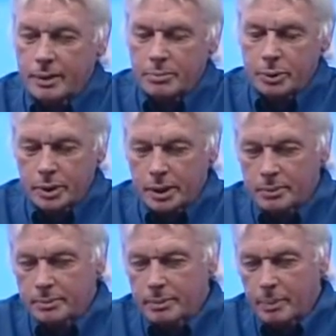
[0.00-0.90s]
of that book,
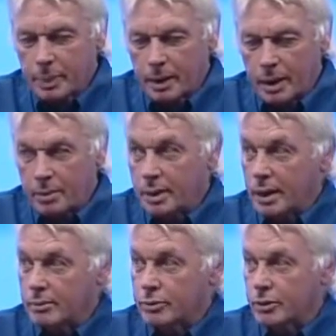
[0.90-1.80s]
I Am Me,
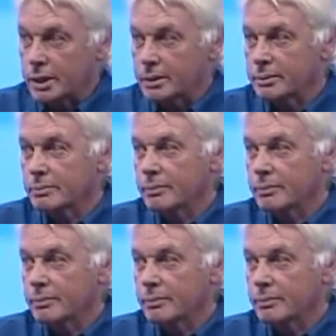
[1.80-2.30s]
I Am Free.